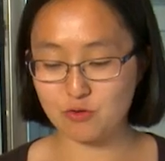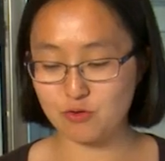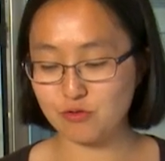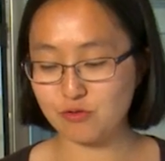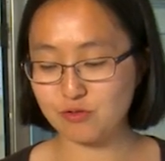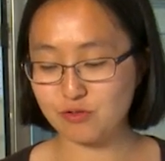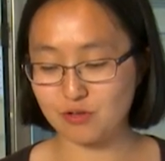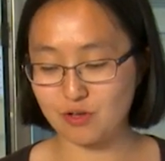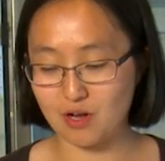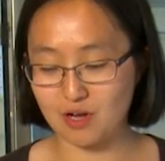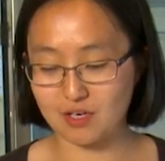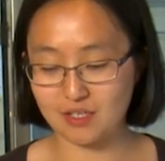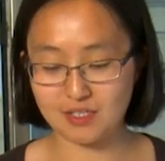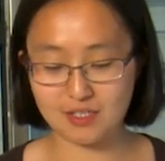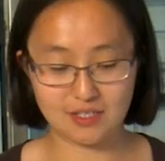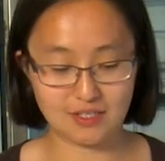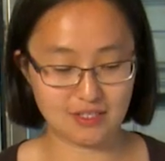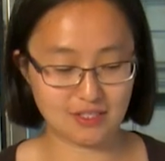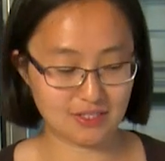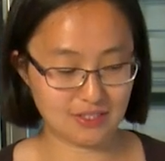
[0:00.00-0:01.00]
rootstock.
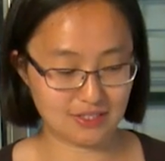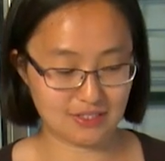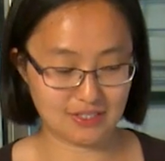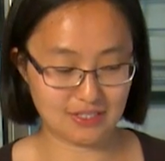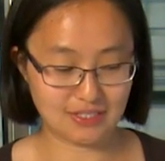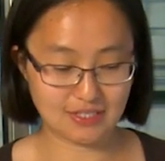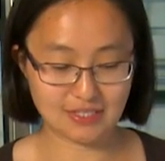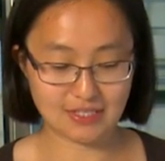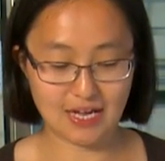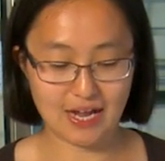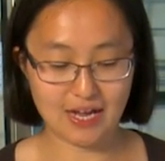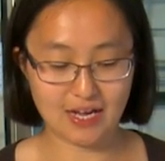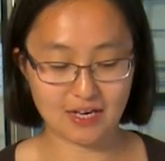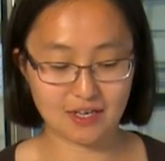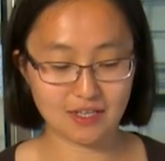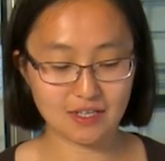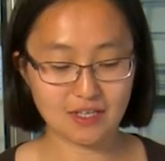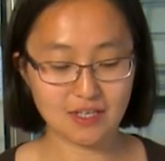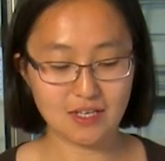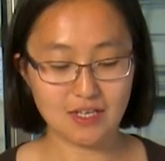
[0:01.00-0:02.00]
This is a
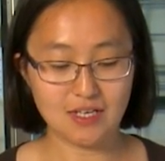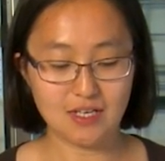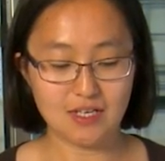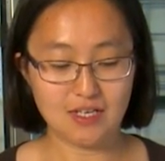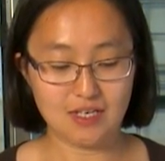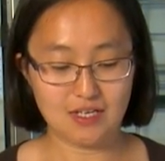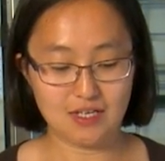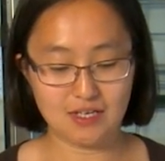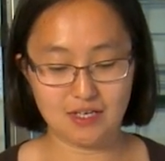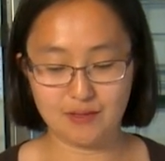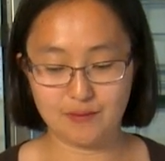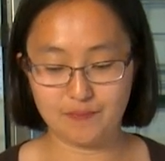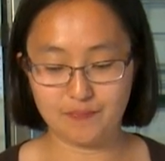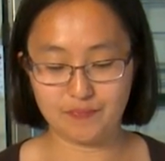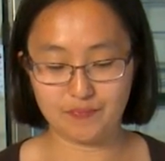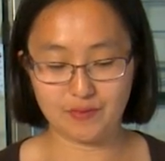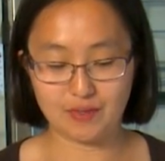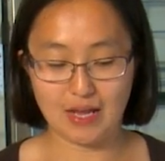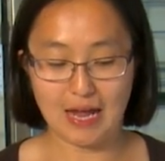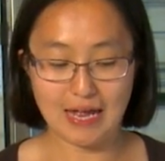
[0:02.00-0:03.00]
scion.
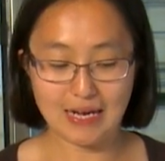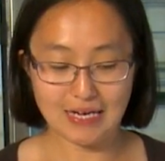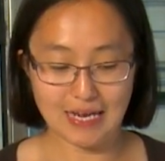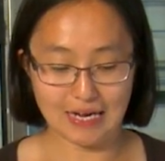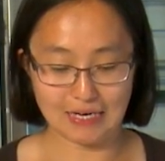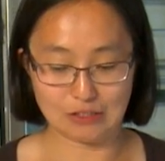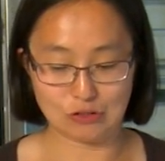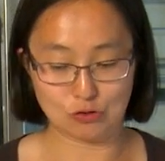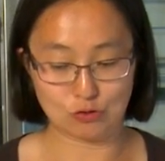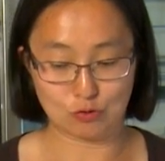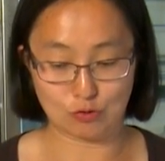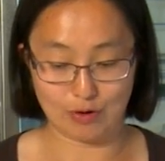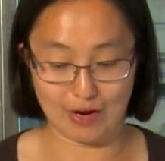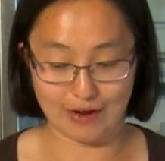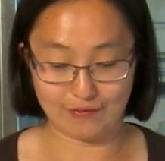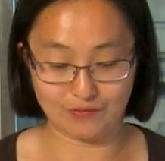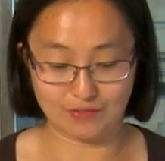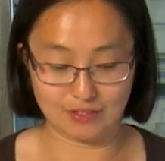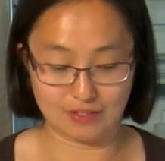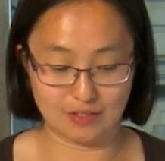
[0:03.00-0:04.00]
Um, I like to
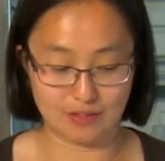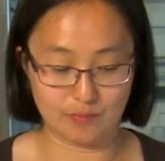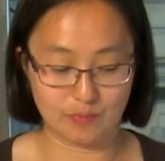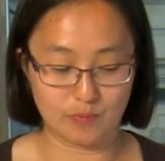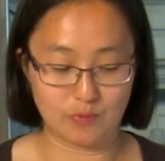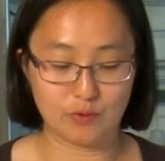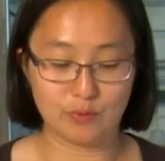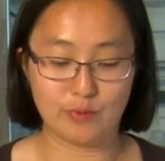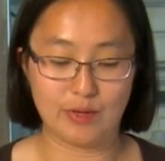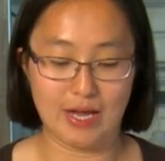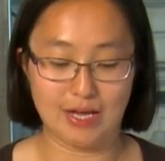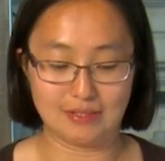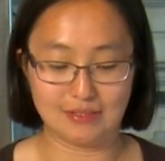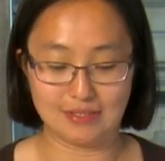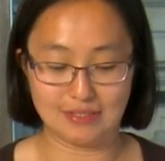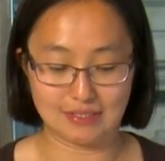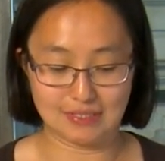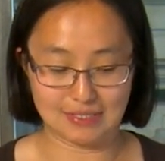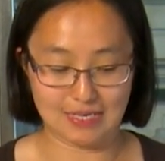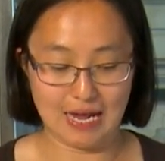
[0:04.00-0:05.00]
graft them at
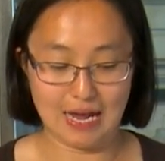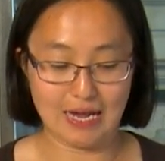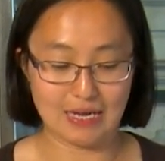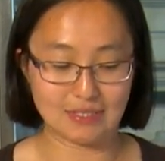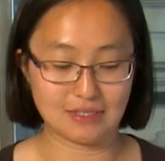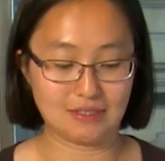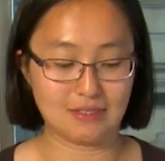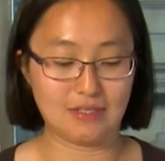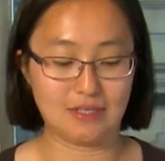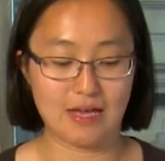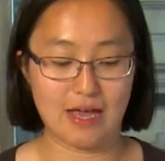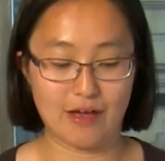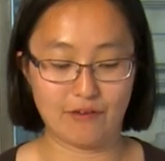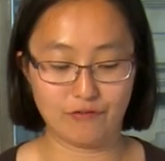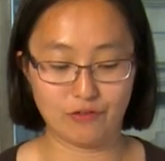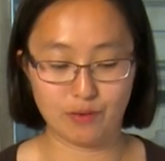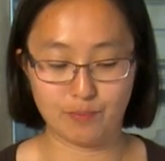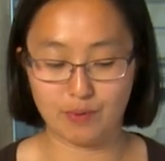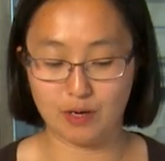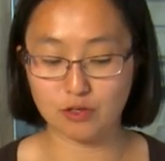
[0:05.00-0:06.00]
the size they
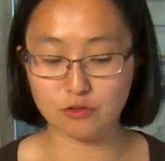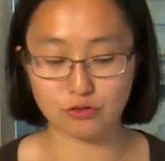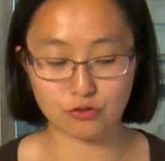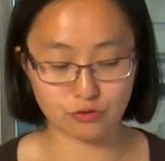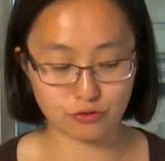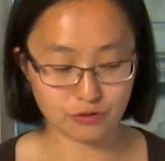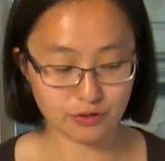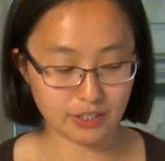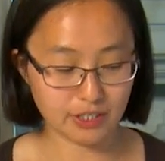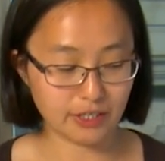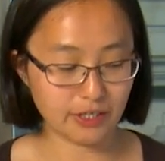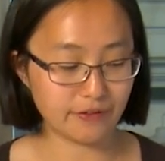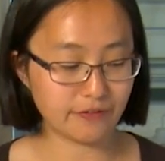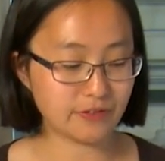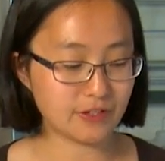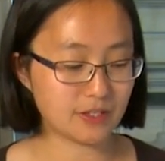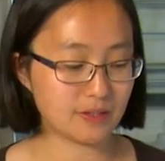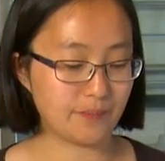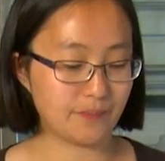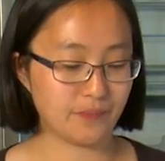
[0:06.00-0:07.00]
have about two
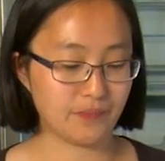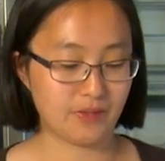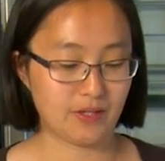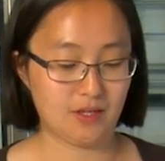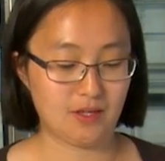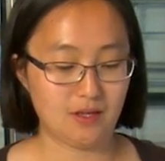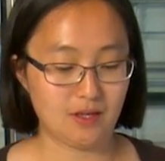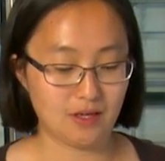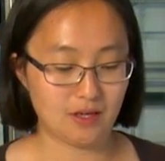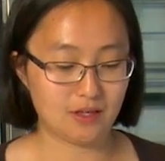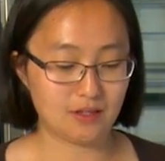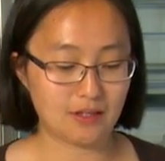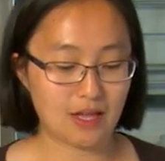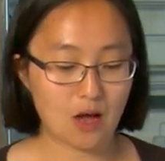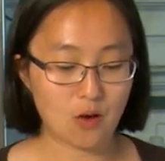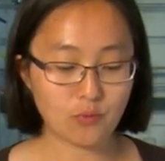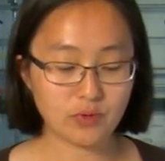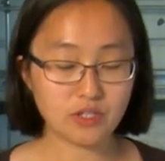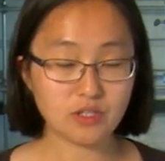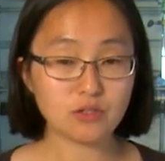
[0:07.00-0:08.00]
leaves. And
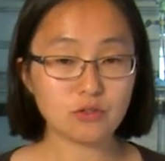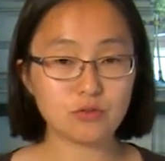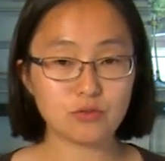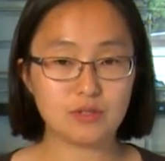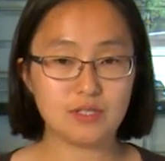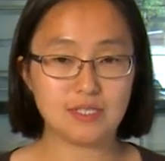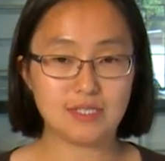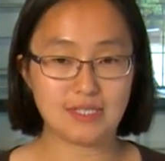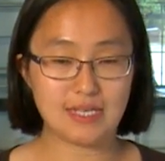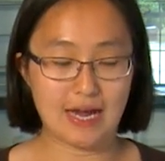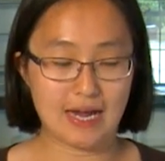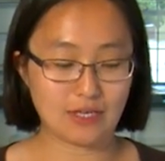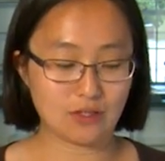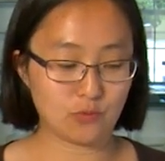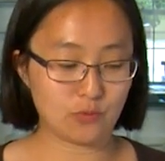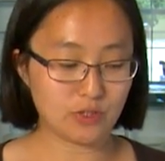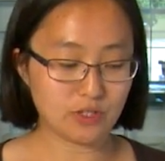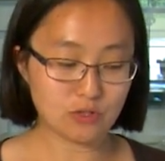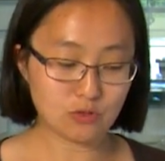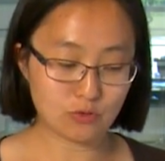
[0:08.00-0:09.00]
now we need to decide
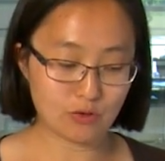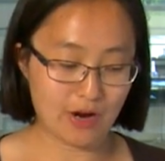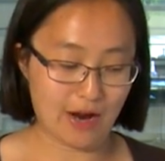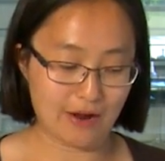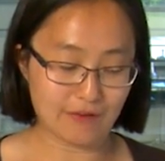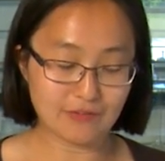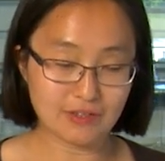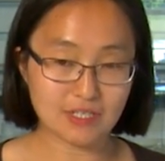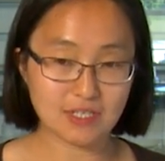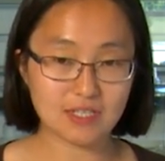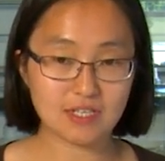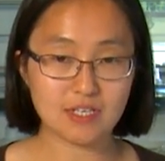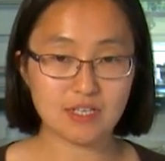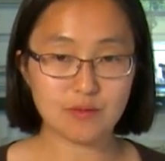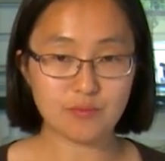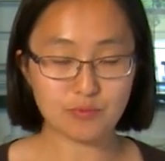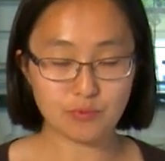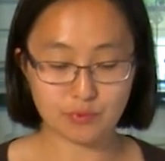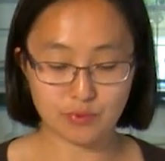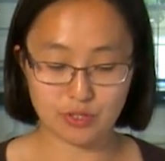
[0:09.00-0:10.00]
which grafting
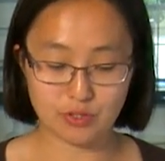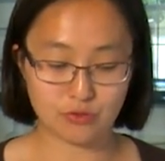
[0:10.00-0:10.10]
clip we